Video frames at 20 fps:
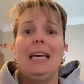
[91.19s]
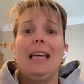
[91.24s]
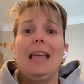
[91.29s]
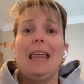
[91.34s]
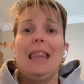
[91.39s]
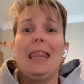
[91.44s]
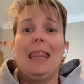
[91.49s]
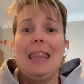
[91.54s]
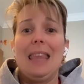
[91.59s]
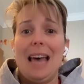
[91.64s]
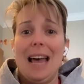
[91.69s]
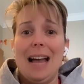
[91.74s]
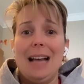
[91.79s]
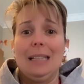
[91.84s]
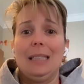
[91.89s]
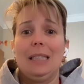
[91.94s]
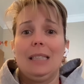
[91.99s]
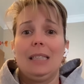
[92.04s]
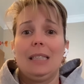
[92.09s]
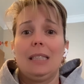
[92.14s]

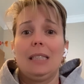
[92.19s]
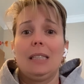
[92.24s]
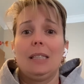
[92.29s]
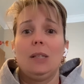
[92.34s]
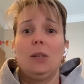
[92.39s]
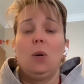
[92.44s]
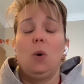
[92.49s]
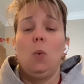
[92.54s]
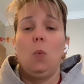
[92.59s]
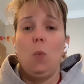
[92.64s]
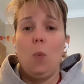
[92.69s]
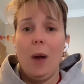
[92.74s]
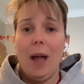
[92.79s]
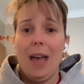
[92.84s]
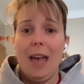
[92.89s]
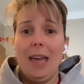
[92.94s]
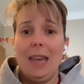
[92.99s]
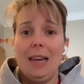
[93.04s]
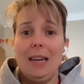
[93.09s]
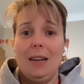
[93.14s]
That's
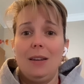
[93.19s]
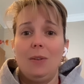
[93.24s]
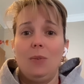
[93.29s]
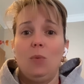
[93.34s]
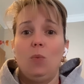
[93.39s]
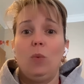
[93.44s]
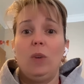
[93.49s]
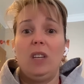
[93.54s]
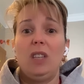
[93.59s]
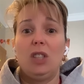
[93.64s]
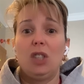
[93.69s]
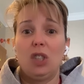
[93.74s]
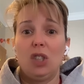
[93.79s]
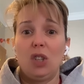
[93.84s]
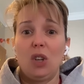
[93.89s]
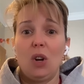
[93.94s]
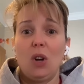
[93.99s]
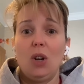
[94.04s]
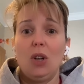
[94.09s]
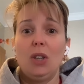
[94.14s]
when we
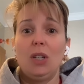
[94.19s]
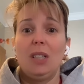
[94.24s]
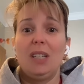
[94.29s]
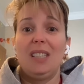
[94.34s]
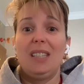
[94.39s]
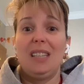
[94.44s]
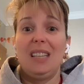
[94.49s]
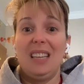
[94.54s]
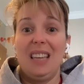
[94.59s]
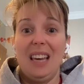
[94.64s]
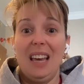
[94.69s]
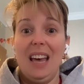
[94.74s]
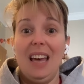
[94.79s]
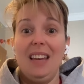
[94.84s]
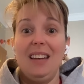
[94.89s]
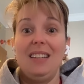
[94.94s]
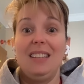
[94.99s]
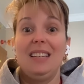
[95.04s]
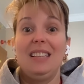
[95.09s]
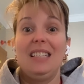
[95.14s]
start to
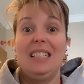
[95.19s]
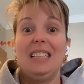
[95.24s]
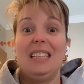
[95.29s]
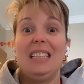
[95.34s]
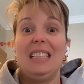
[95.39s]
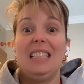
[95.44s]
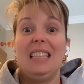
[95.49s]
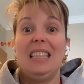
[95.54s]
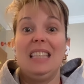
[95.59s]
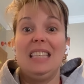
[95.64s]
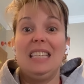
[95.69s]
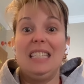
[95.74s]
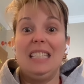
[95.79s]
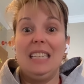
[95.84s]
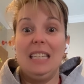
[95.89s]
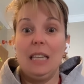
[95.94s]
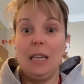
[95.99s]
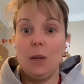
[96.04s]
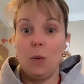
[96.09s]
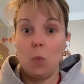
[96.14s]
get the
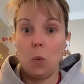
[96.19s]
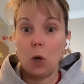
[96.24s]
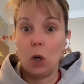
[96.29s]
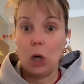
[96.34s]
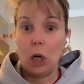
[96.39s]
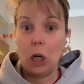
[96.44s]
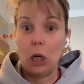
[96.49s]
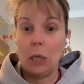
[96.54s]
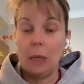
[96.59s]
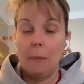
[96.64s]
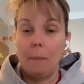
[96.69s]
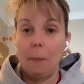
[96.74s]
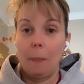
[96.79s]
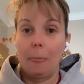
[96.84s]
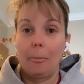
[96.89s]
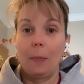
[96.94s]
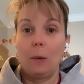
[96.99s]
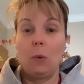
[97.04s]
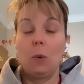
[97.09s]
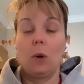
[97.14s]
D word,
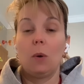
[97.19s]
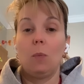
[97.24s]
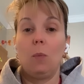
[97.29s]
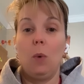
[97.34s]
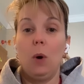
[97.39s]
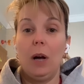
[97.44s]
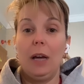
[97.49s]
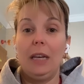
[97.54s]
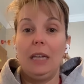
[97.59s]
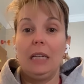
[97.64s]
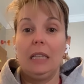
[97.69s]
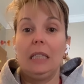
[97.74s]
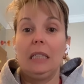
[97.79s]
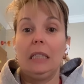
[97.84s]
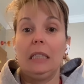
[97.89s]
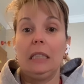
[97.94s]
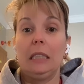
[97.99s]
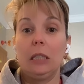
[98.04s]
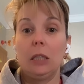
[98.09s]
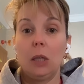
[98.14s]
or what
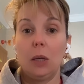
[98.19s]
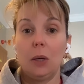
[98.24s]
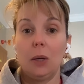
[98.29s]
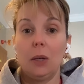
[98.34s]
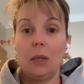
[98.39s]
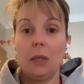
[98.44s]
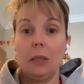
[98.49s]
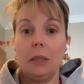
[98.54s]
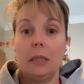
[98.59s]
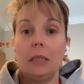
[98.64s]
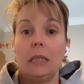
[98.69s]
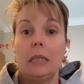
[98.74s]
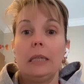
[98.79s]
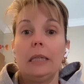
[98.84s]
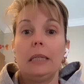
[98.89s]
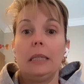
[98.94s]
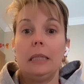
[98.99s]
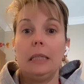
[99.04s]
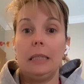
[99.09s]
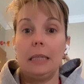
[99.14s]
is called
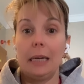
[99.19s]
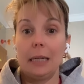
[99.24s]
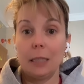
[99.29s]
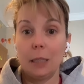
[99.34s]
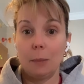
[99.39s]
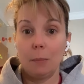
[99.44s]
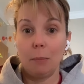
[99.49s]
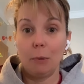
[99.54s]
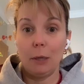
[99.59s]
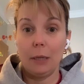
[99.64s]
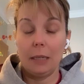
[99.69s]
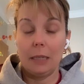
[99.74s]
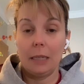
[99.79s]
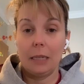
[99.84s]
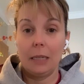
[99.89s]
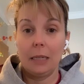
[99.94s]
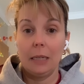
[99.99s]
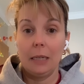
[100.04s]
desperate.